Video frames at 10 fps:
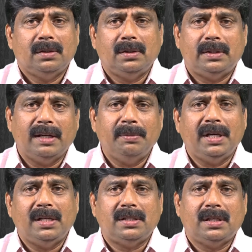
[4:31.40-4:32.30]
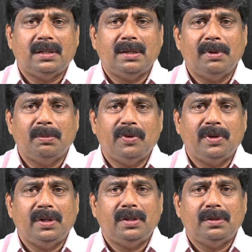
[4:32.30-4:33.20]
tell me it is a Tamil
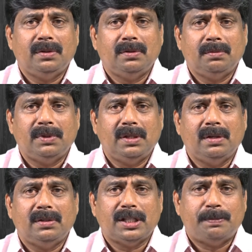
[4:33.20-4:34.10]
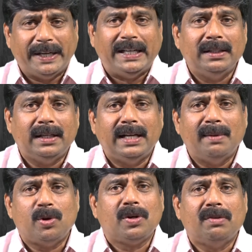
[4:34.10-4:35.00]
movie, suspecting that I
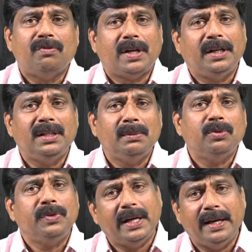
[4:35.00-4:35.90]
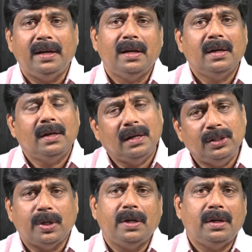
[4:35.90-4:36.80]
may not come for a Hindi movie. I
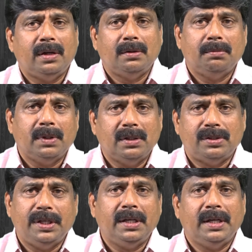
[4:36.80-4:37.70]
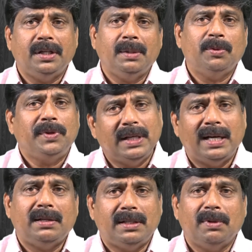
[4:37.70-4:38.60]
enjoy seeing a Hindi movie than
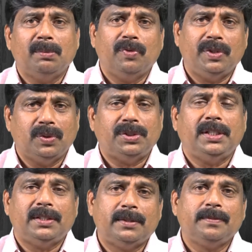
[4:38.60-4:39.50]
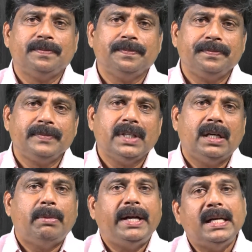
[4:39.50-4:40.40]
a Tamil movie those days.
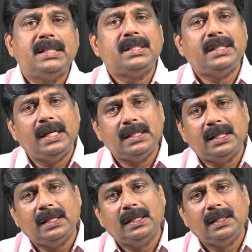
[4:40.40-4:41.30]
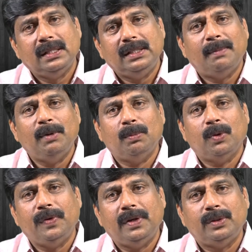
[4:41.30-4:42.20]
But he insisted it's a Tamil
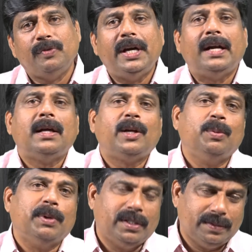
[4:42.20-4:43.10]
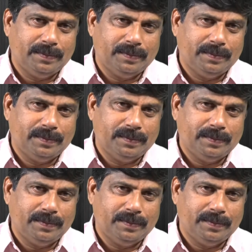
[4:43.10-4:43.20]
movie. So we had an argument.